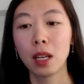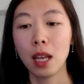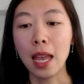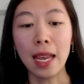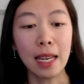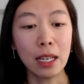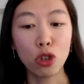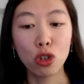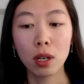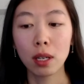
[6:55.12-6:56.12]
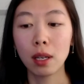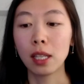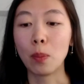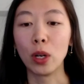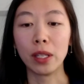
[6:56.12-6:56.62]
age,
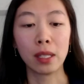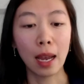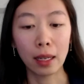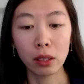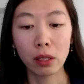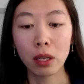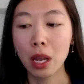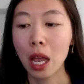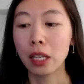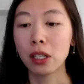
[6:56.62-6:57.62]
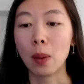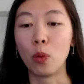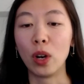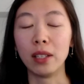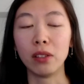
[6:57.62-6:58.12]
someone's sex,
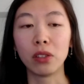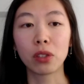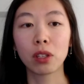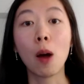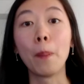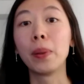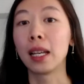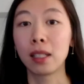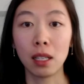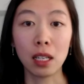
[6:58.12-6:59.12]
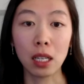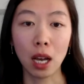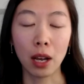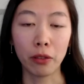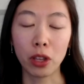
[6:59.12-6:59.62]
someone's complexity
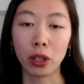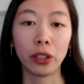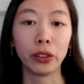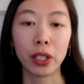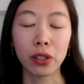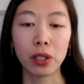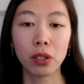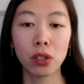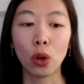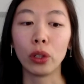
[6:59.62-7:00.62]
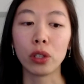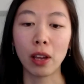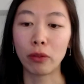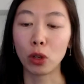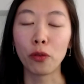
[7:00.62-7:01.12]
of their illnesses. So there's
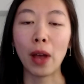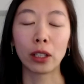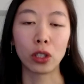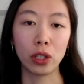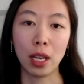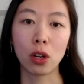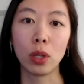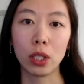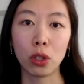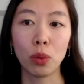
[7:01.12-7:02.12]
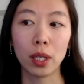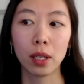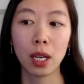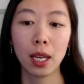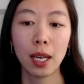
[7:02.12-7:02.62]
several factors that go into it.
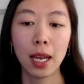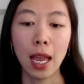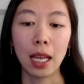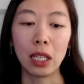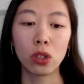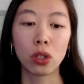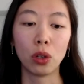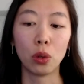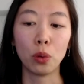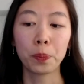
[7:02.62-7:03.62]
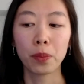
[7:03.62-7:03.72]
And so